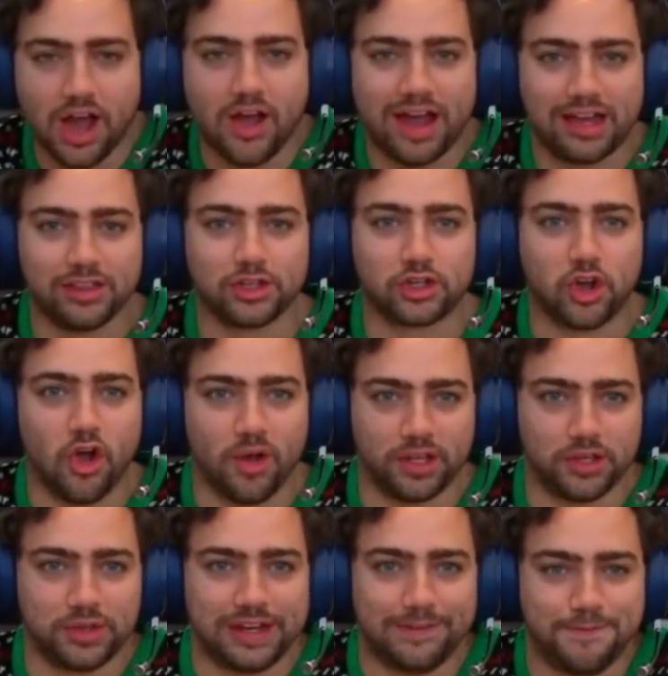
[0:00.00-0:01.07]
All right,
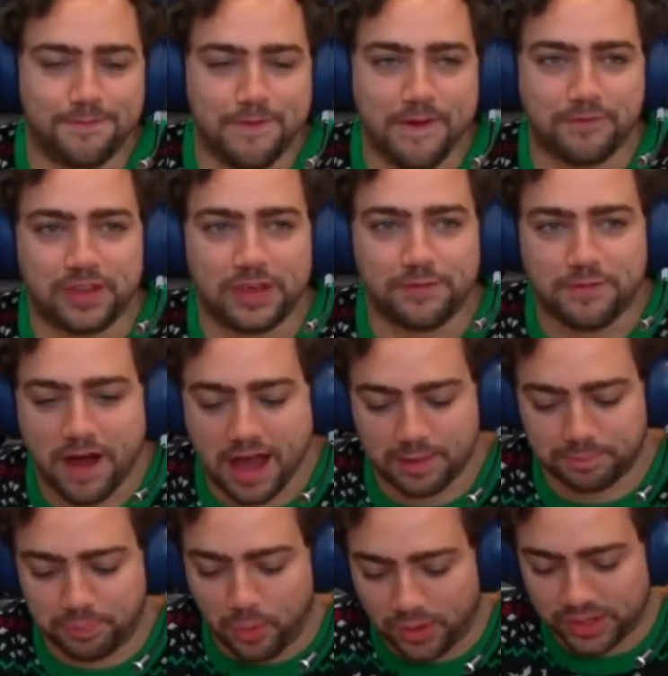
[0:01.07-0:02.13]
Lacari, you need 55